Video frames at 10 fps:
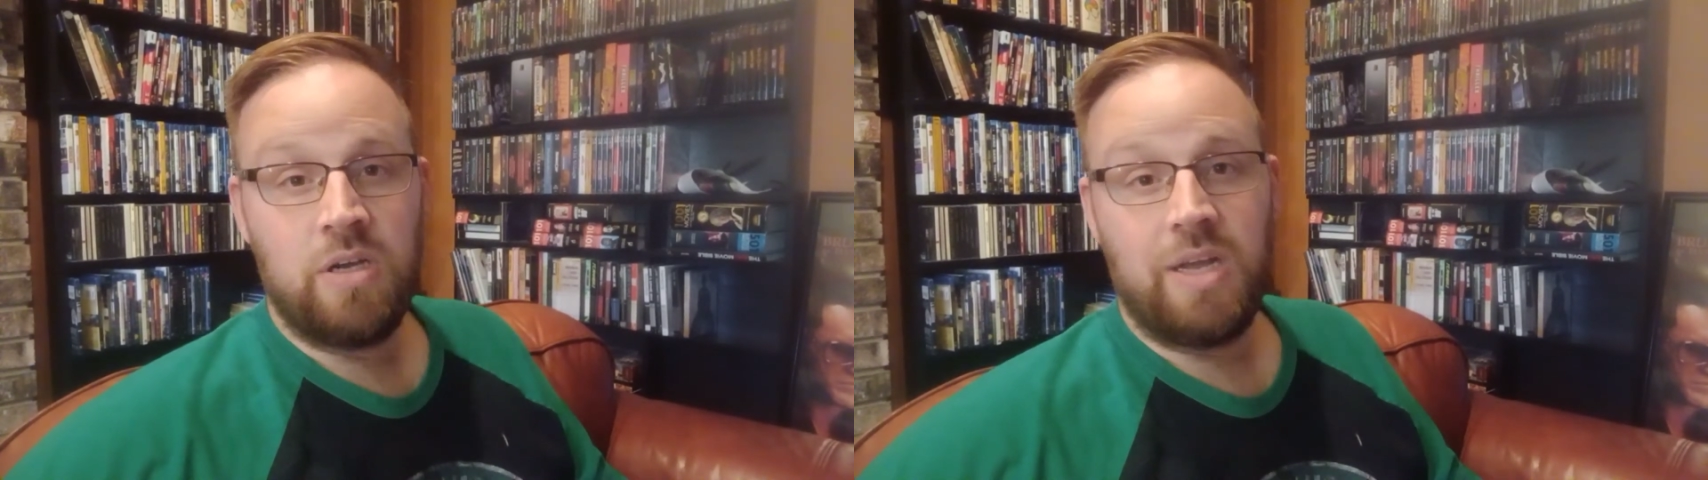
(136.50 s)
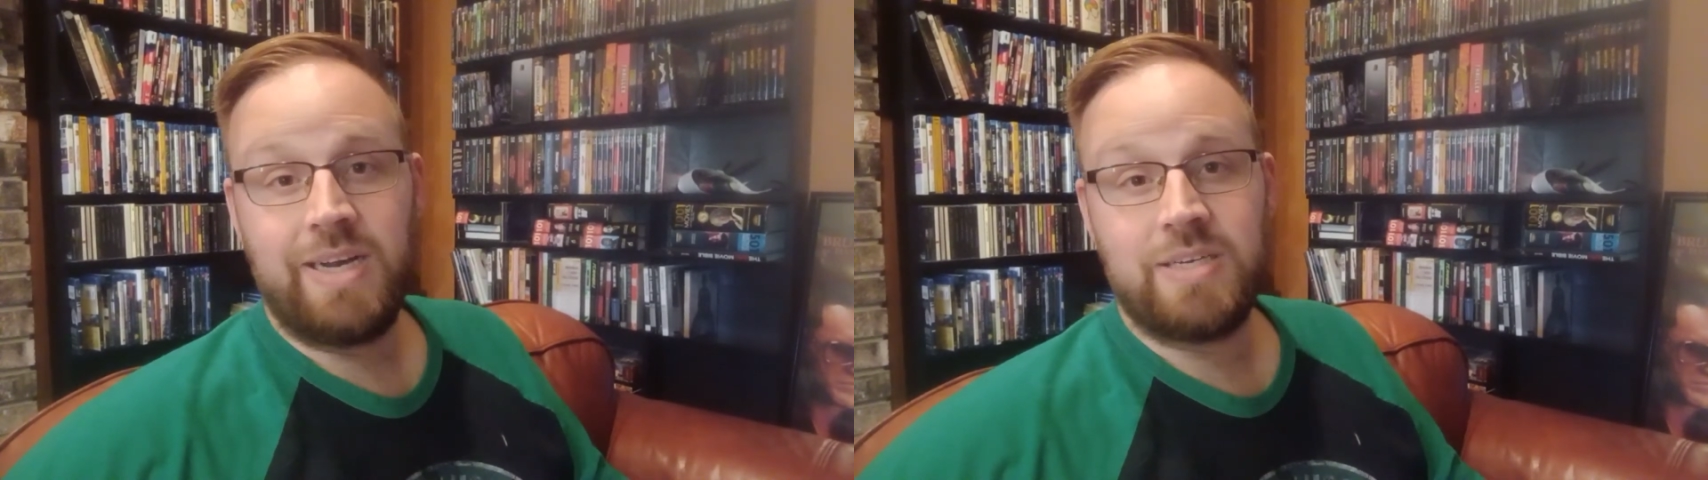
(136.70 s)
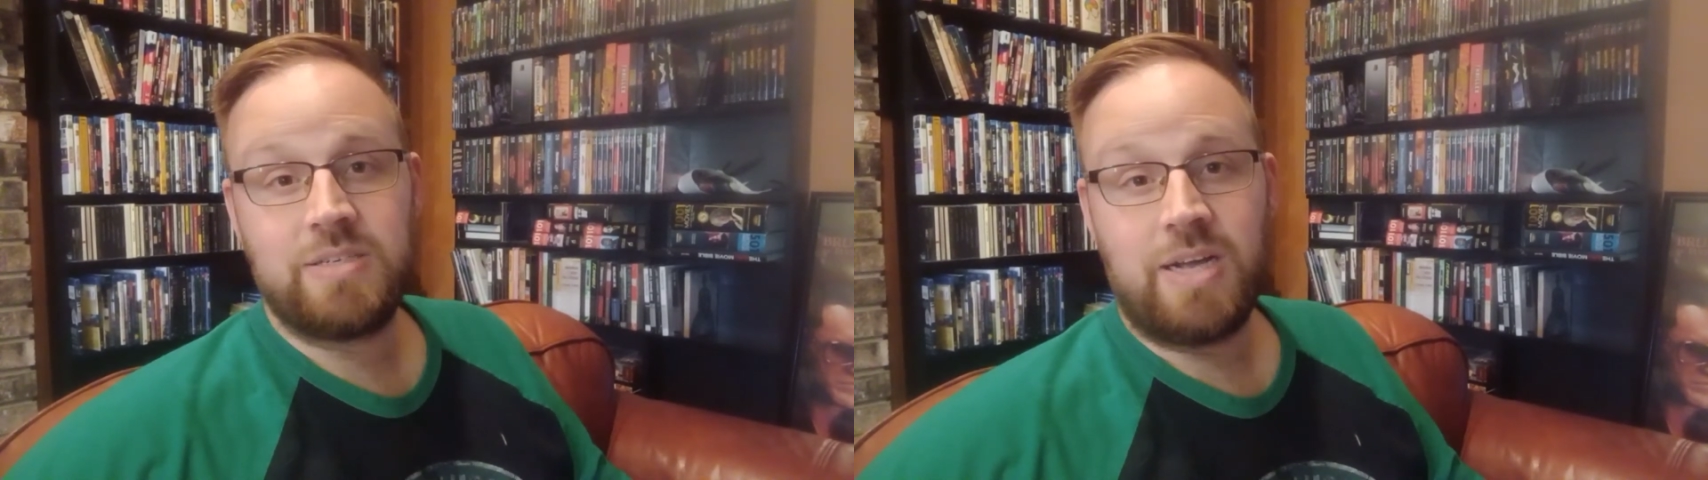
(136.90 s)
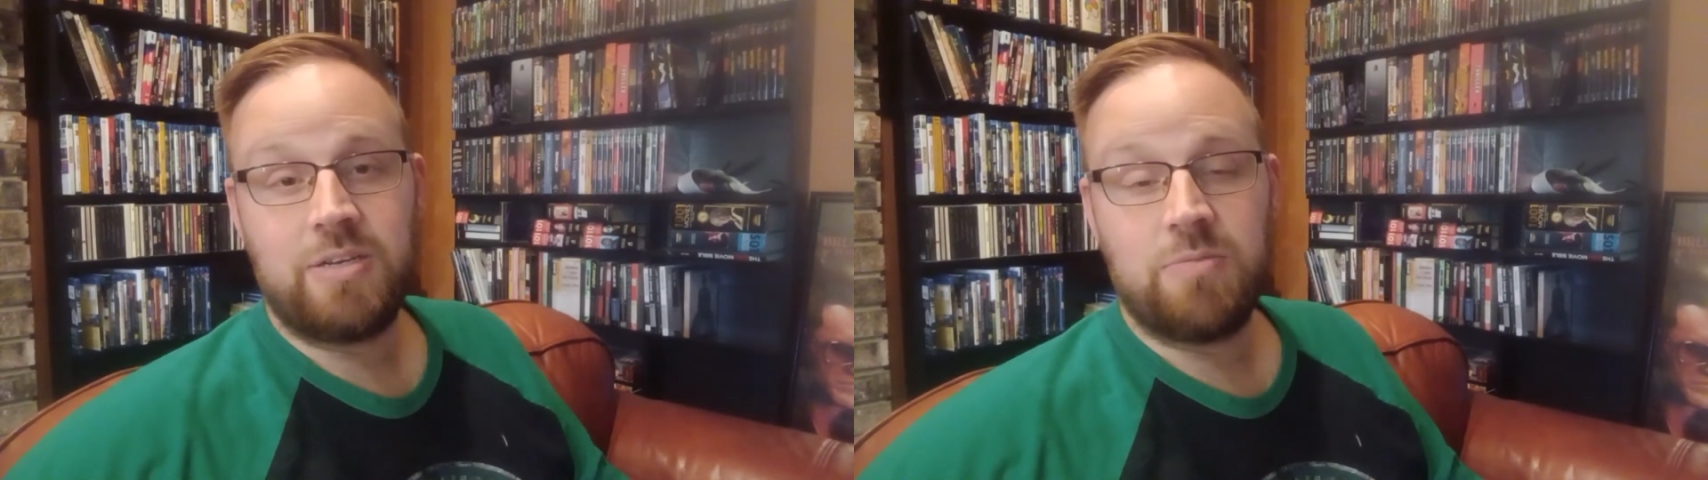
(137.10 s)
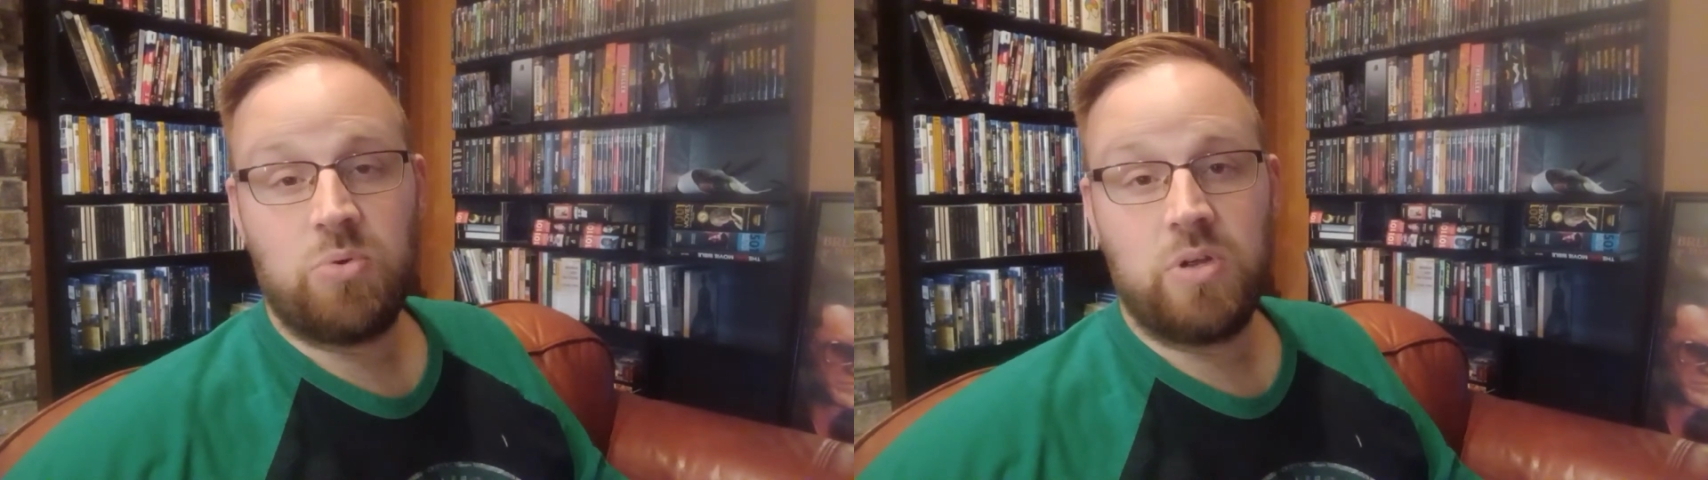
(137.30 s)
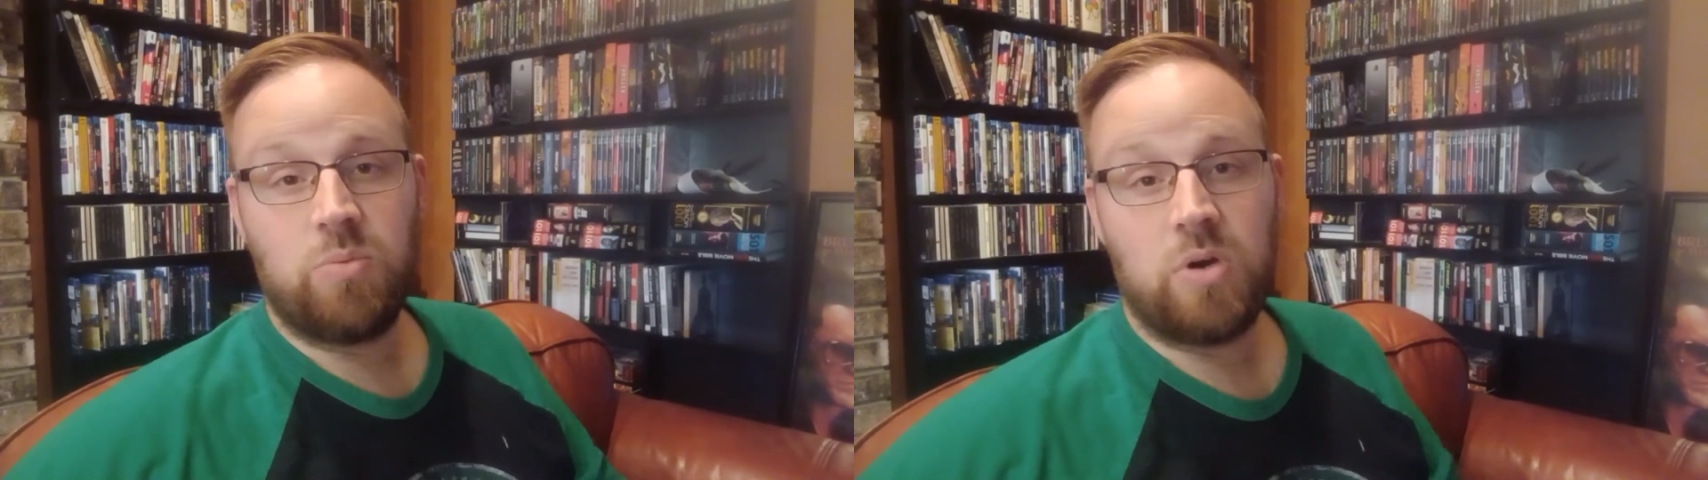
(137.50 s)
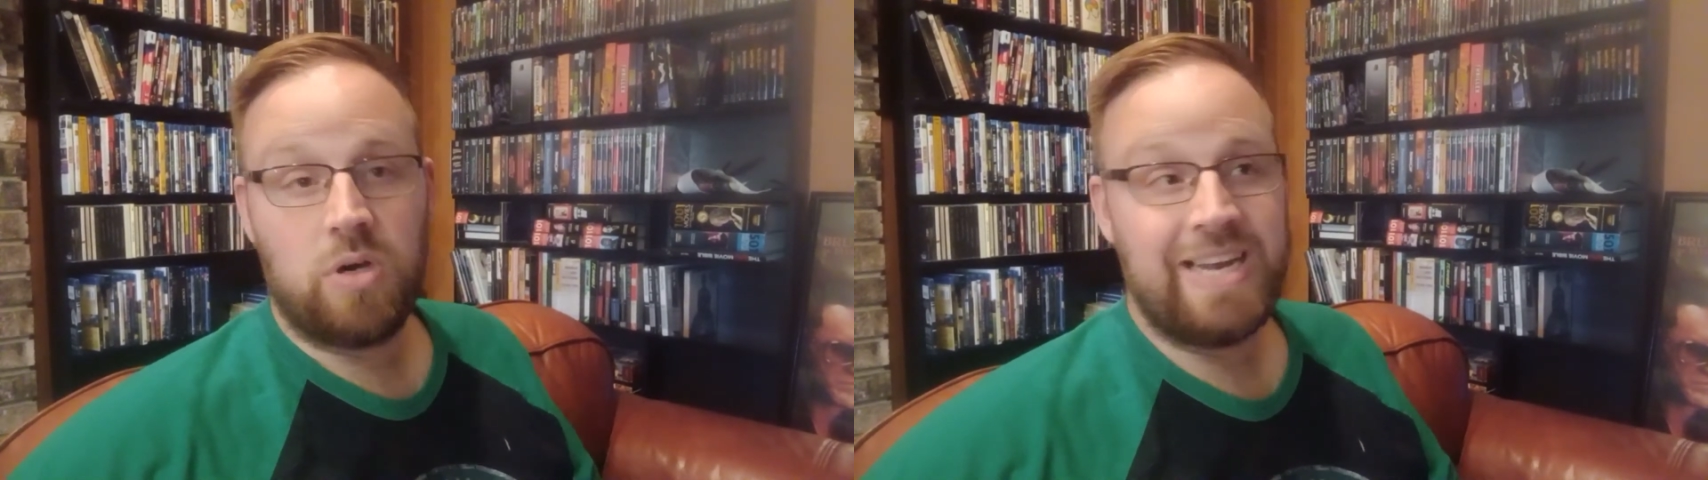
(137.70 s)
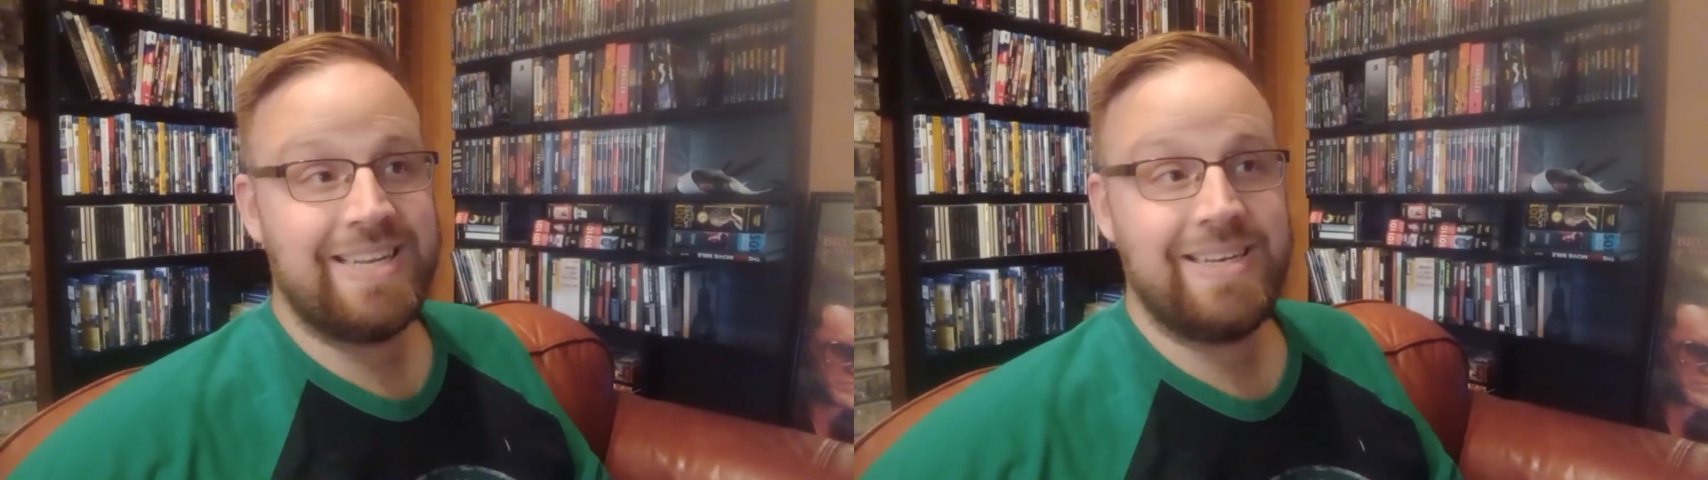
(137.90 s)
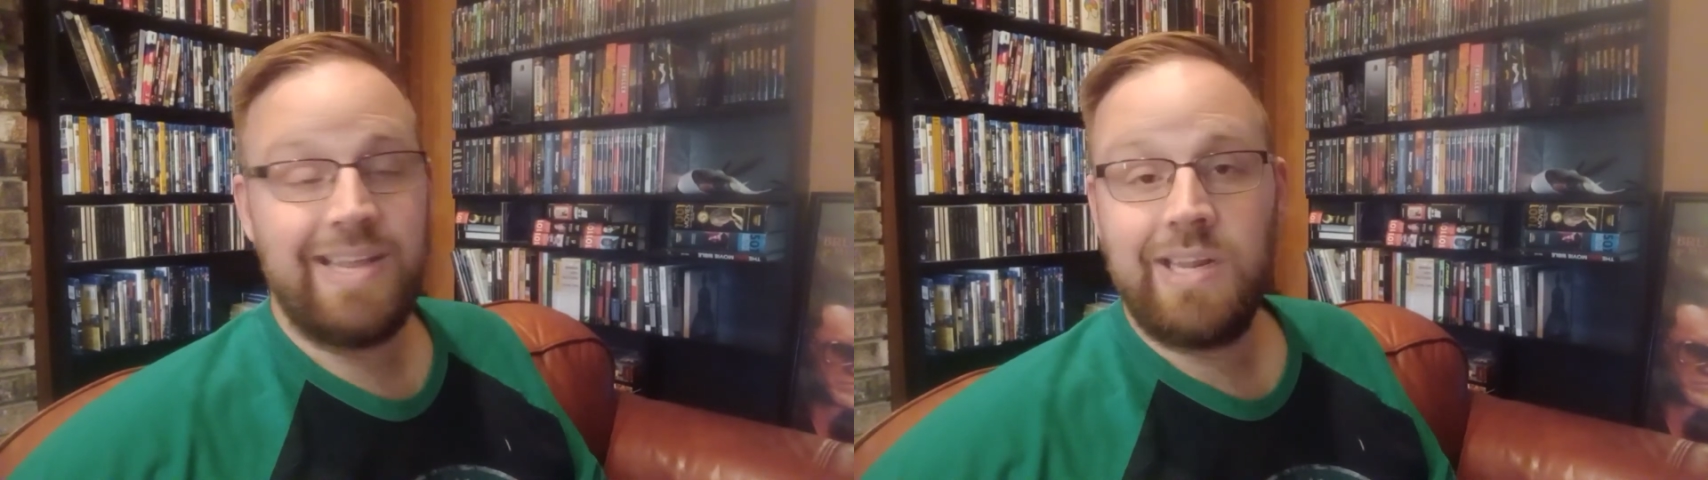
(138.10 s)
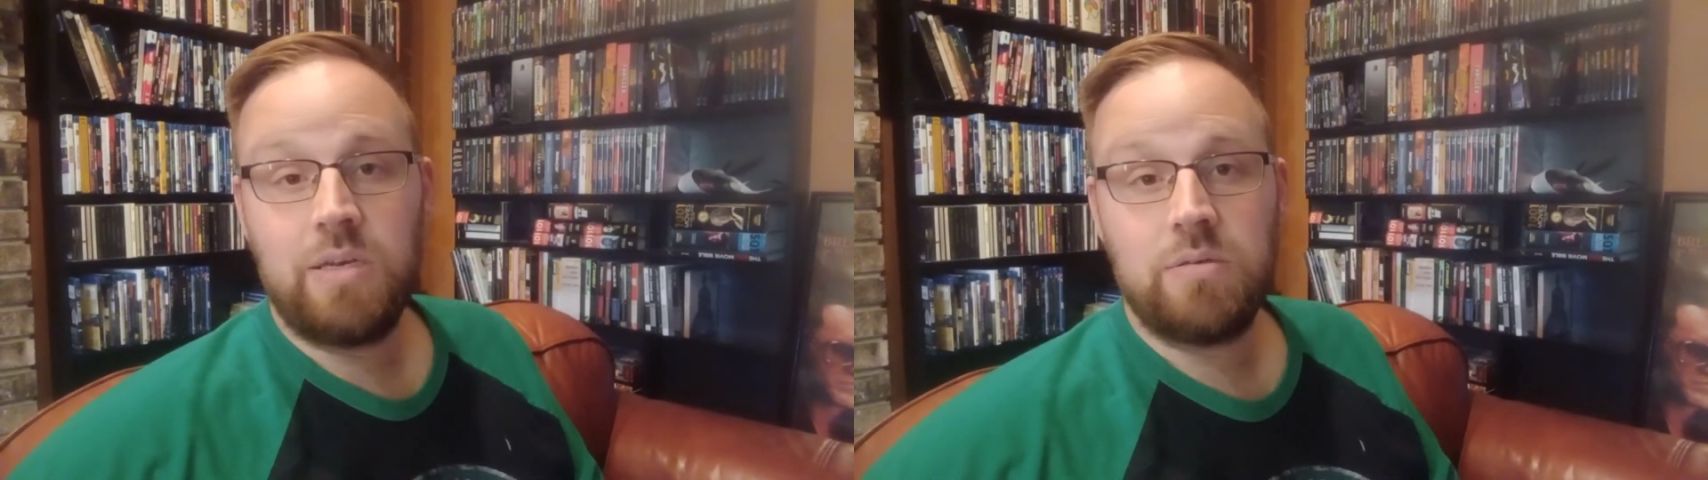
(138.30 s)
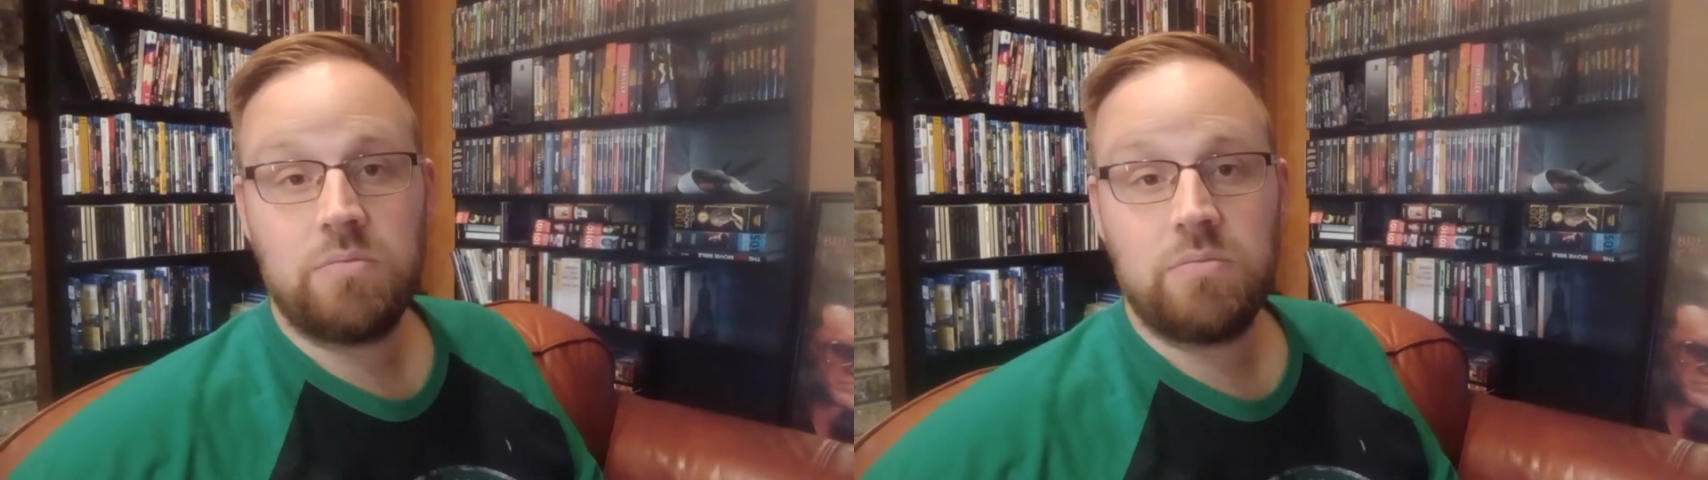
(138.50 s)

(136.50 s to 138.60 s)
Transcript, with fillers: and I just got to the point where I didn't need it,